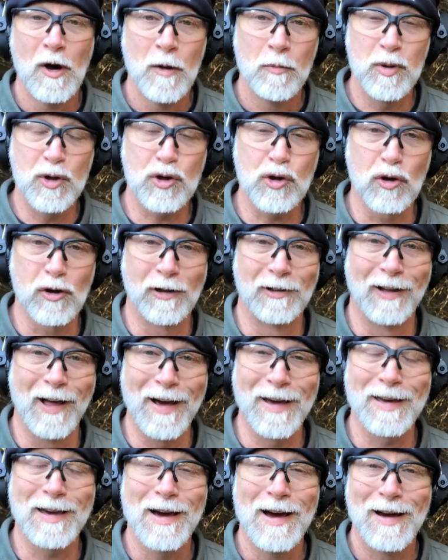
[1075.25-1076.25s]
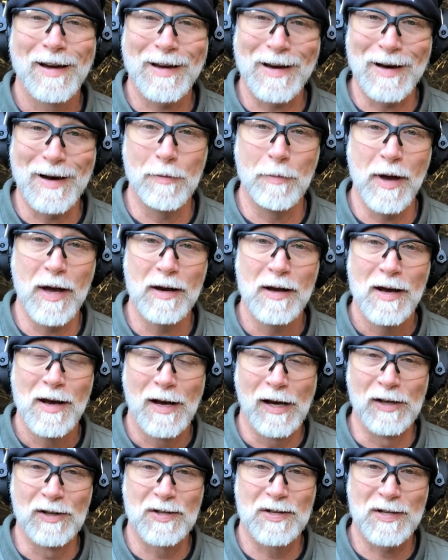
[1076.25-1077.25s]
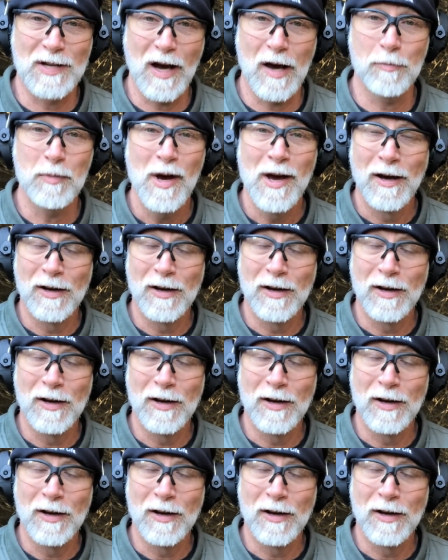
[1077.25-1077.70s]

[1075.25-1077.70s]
Be sure to like, comment, and sub.